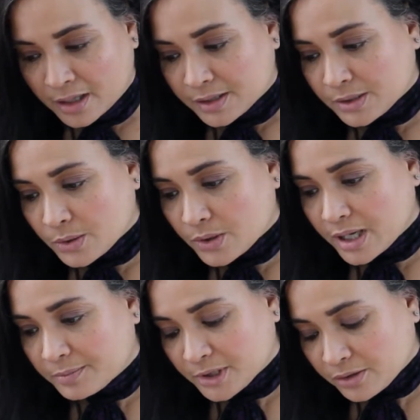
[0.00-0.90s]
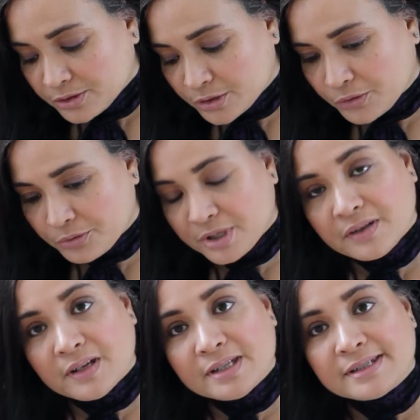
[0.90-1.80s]
So I'm down to 3
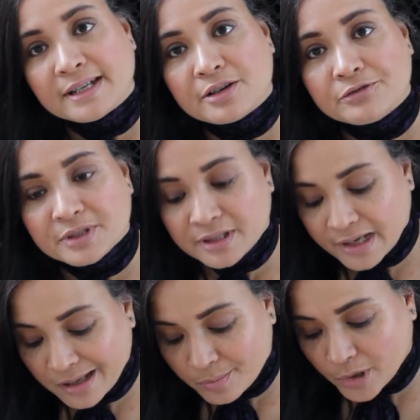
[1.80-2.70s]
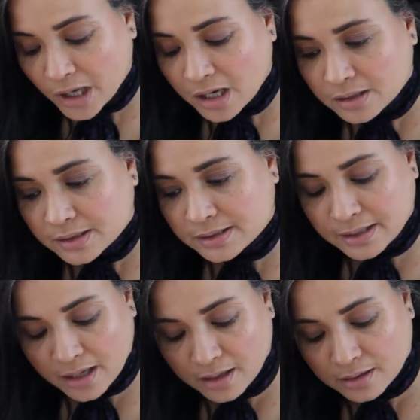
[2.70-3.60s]
things left in that
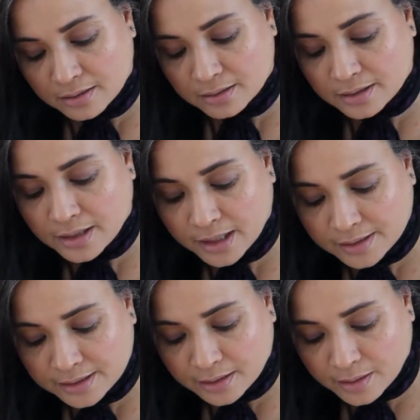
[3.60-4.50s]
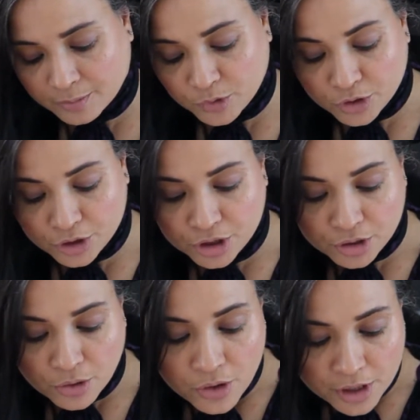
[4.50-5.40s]
box, and the next thing I'm going to
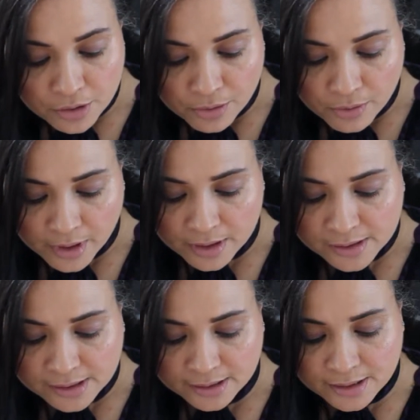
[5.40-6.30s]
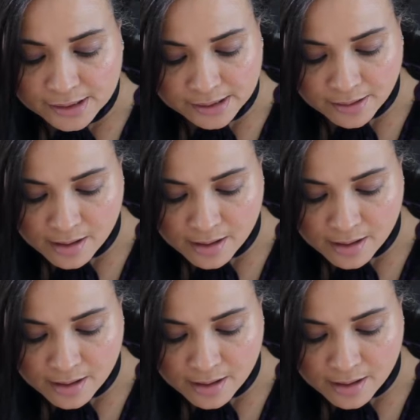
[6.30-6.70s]
show you is this